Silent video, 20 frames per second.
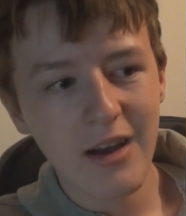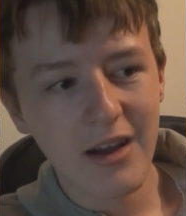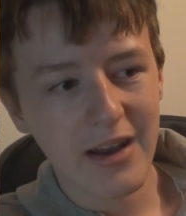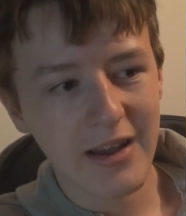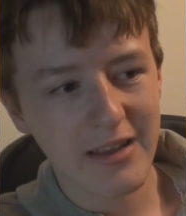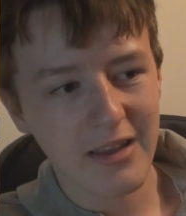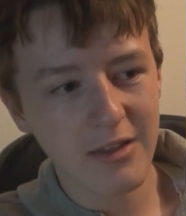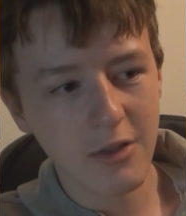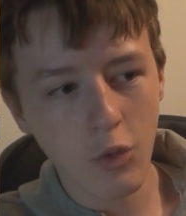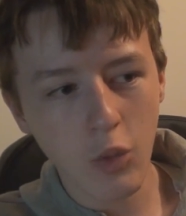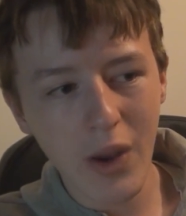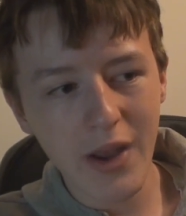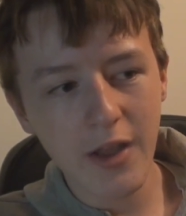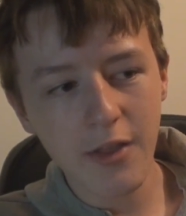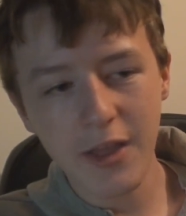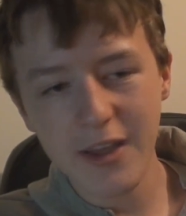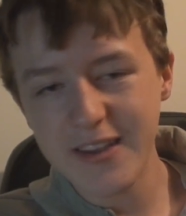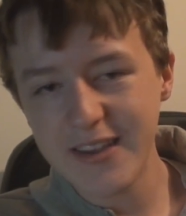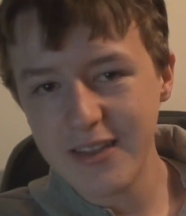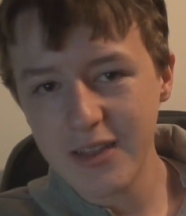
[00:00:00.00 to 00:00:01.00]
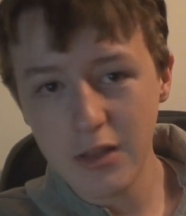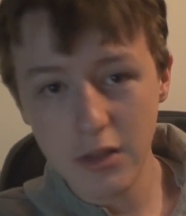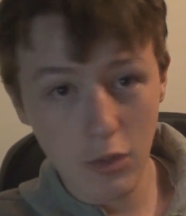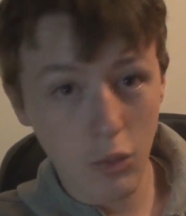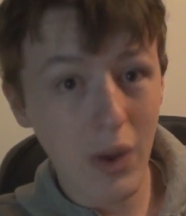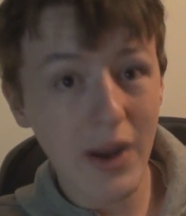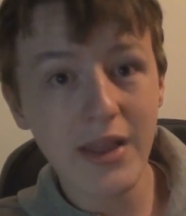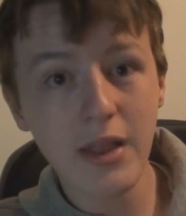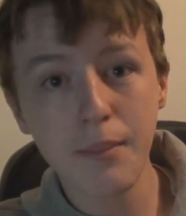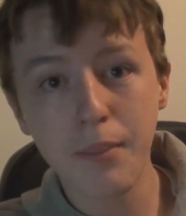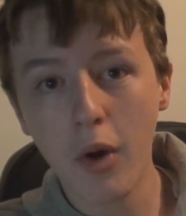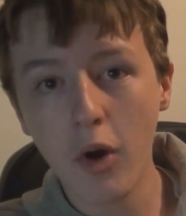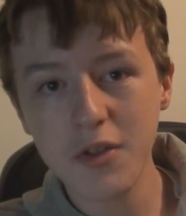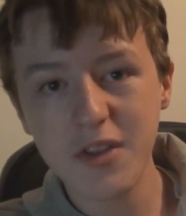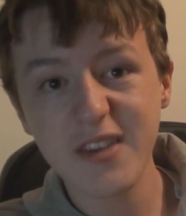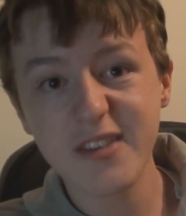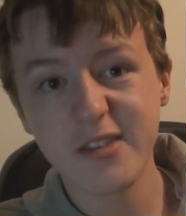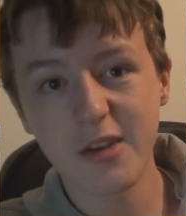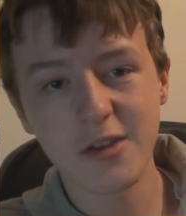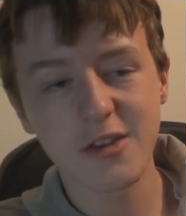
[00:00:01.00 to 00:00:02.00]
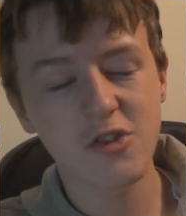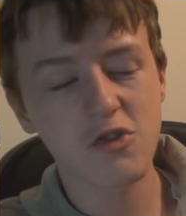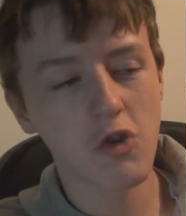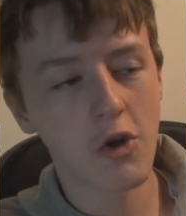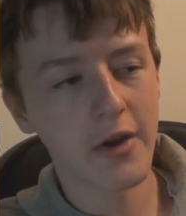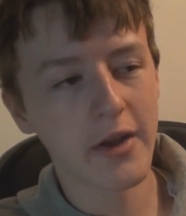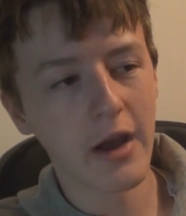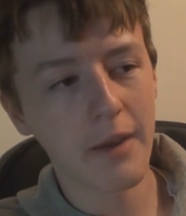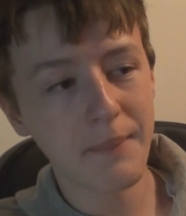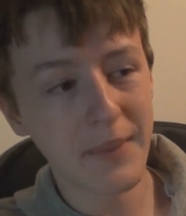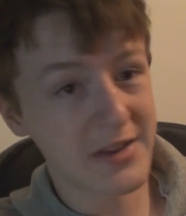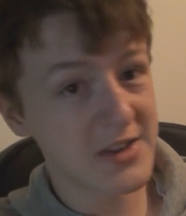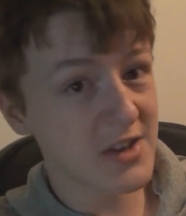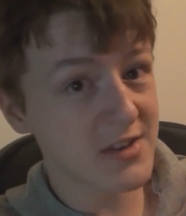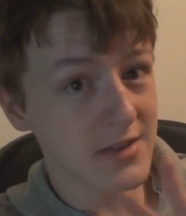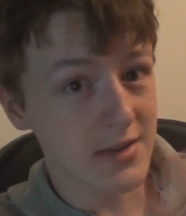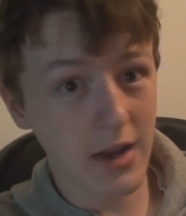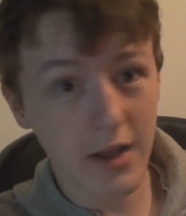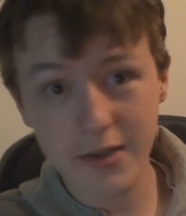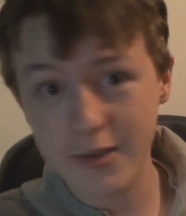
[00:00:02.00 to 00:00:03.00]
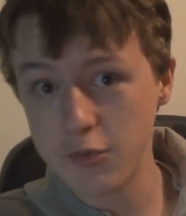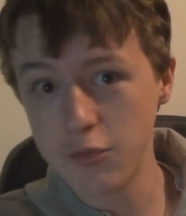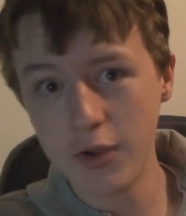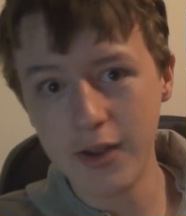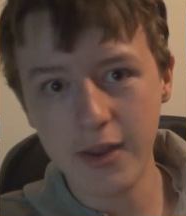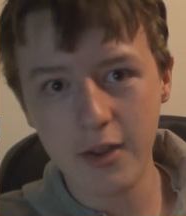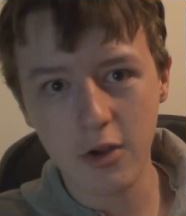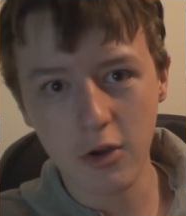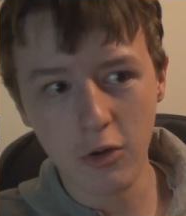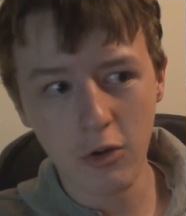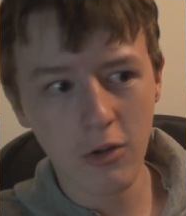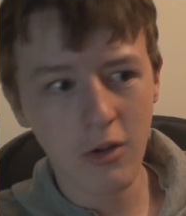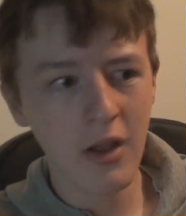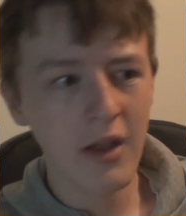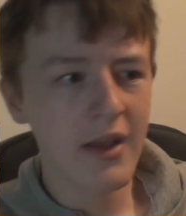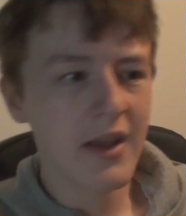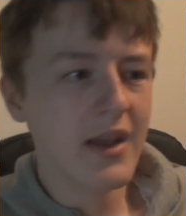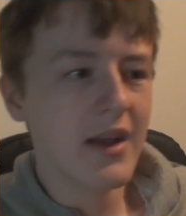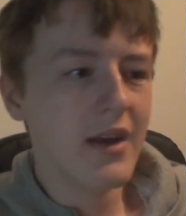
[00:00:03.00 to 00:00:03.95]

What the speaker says: Like, the way the bodies are strung up, it just looks really cool.